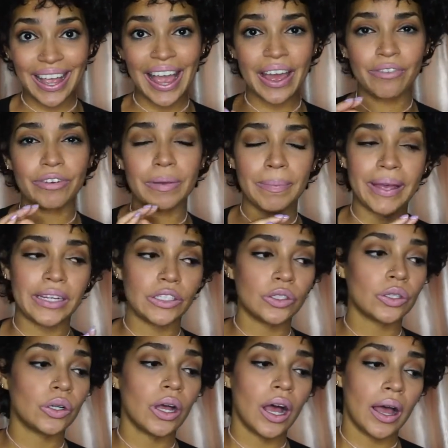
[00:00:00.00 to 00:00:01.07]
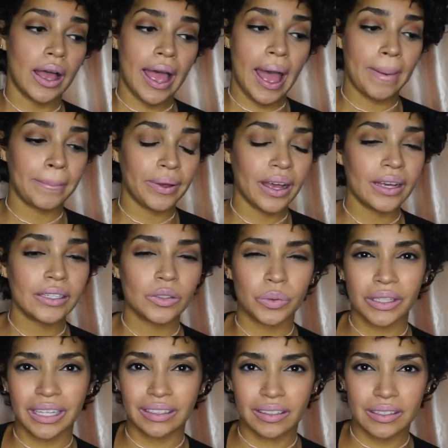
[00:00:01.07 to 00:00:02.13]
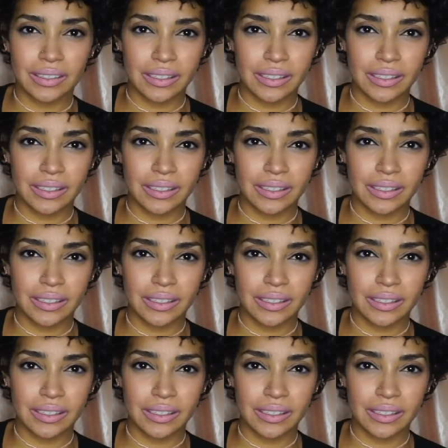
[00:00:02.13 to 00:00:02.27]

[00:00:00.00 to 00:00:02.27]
Henry Bendel hat box with like the